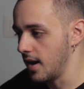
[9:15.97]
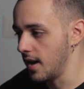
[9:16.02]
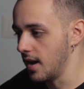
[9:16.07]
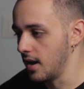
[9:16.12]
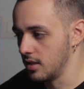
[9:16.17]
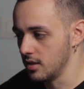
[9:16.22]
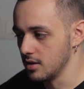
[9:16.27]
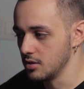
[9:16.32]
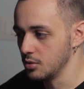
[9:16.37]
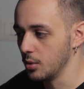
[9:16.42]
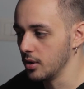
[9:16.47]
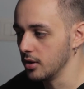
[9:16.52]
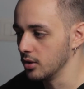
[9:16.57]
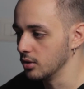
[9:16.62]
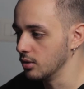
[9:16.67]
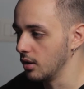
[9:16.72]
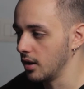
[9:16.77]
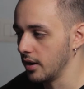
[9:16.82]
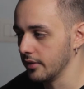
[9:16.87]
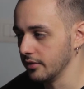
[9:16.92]
and this way you
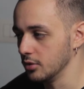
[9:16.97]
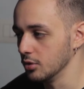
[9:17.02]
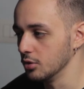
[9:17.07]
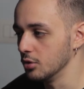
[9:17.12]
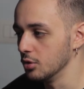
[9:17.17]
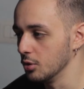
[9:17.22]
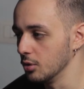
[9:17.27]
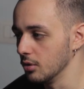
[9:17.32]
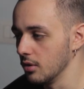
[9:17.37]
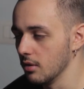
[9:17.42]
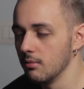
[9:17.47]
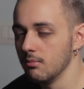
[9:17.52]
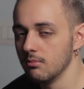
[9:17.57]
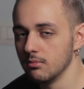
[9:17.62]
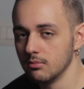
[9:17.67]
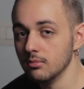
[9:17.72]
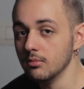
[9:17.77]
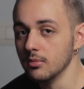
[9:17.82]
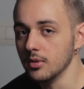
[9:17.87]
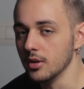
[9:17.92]
don't have to do,
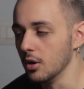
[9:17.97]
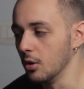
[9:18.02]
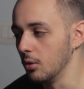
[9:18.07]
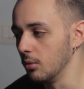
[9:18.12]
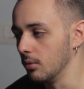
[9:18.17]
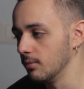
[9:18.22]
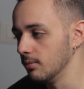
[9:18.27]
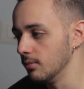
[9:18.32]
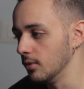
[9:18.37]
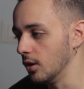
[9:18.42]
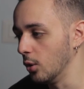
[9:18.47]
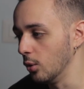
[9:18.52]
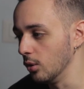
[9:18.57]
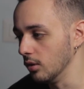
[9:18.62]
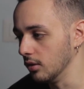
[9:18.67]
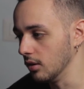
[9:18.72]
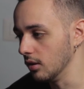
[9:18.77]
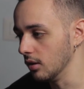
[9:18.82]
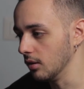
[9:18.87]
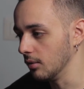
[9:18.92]
you know, all
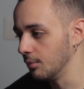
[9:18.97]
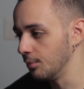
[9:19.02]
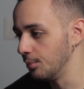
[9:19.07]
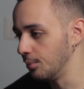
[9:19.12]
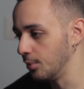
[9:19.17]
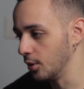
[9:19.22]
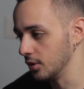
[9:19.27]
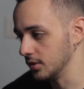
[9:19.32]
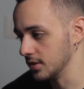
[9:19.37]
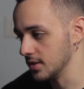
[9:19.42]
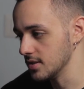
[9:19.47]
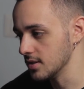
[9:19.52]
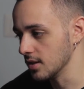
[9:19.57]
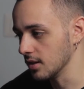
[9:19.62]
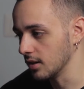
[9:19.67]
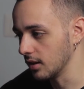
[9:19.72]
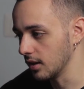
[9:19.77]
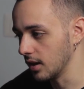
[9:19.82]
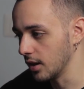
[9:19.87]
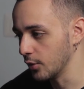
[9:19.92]
the
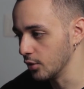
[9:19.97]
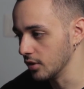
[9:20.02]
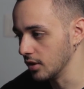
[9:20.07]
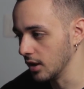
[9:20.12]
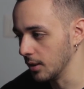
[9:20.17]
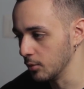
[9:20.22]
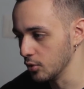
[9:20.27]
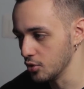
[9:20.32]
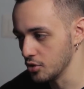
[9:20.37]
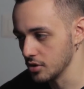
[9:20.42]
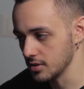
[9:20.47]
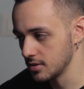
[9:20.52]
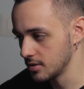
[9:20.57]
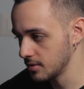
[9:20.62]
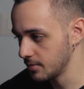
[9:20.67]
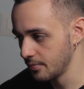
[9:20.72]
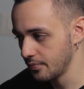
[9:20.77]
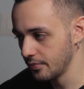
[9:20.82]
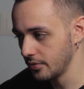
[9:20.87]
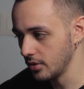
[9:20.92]
processing every time. You
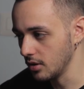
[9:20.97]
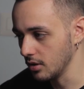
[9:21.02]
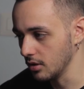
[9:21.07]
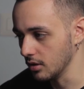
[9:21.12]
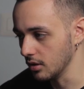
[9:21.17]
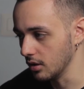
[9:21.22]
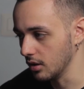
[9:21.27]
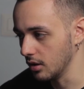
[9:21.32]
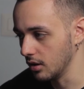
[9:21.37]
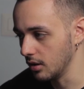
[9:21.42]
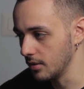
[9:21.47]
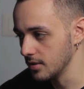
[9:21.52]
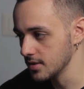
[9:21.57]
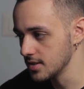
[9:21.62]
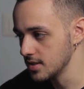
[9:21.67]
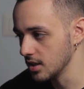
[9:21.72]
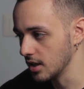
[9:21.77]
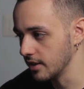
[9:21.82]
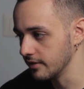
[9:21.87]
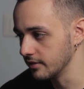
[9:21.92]
just
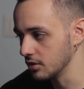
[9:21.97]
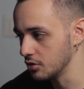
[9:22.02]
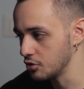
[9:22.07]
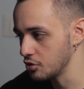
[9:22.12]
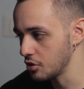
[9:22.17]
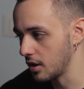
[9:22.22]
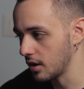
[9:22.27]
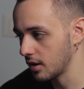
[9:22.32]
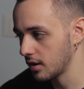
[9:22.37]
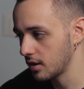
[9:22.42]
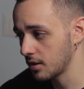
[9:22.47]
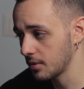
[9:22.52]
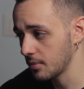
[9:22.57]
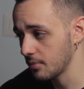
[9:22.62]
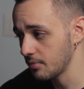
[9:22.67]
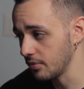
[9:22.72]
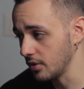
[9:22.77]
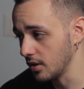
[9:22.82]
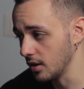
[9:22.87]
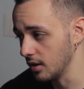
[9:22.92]
save the track
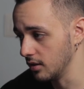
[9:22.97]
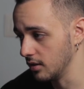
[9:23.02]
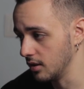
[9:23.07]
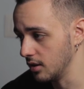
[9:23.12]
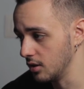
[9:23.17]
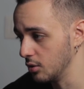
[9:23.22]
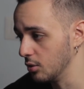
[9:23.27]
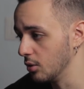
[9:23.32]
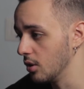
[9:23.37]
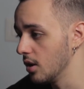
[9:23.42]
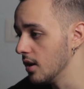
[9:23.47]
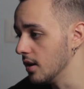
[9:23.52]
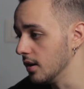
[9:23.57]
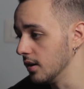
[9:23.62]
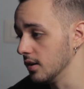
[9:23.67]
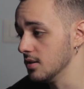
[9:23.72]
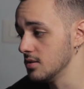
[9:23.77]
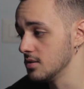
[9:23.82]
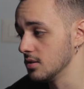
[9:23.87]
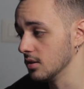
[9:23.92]
and then you
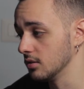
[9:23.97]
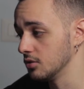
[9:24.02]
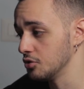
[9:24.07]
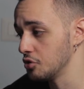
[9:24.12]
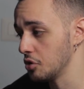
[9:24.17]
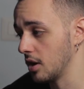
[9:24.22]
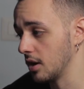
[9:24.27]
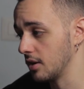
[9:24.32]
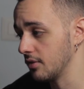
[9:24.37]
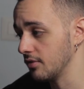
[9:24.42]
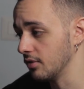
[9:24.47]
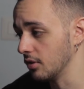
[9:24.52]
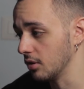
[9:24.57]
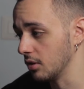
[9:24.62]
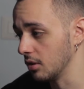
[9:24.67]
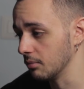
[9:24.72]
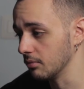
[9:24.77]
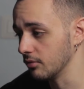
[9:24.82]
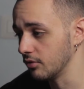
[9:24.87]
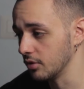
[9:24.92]
insert track
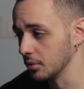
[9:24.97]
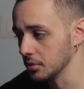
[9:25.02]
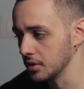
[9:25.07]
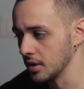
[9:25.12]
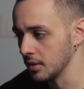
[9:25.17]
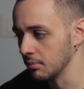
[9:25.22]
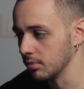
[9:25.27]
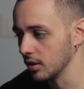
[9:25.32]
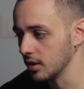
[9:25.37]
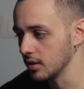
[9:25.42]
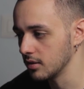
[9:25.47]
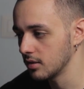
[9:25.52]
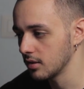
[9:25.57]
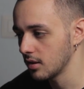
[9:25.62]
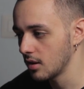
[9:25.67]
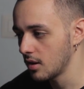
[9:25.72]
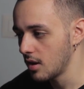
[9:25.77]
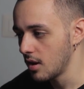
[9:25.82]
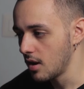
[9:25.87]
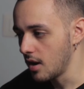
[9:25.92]
from template
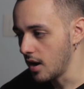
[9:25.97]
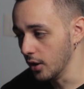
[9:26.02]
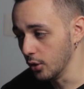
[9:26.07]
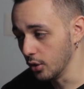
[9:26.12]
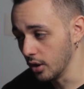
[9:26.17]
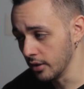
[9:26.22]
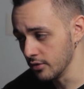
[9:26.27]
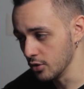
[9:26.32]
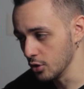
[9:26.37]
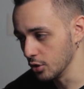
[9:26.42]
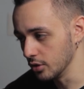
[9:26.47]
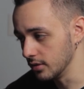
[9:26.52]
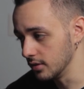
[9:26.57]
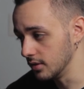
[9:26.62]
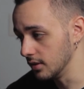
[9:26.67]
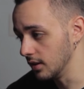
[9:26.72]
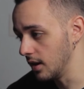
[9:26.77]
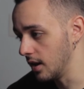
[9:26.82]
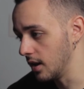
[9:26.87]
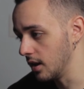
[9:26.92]
and you have your
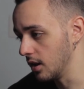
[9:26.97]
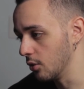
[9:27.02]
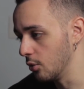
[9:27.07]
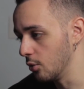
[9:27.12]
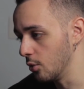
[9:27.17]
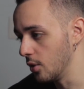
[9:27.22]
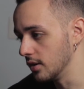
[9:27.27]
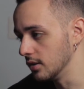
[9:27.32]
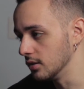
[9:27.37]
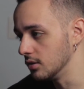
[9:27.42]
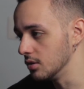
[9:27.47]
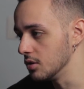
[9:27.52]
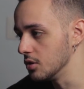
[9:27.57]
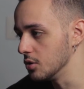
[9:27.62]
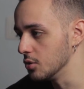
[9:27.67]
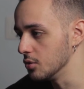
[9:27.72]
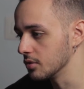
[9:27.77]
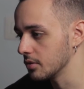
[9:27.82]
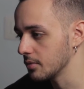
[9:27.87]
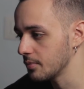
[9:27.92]
delay ready to
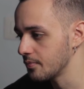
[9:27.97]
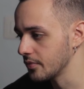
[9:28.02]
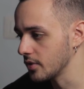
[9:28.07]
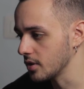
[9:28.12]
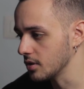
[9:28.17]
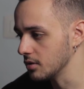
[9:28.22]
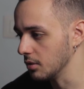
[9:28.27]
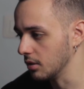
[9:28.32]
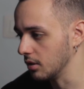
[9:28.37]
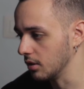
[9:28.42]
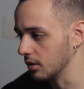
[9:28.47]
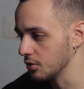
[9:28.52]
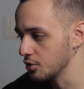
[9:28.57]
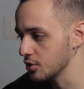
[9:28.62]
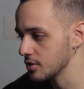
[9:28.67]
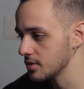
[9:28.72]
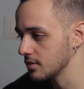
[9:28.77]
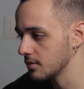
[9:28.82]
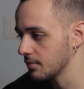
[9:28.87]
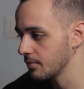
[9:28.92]
use. So I'm gonna
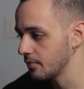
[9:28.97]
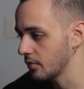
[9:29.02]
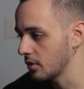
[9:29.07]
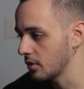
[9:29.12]
just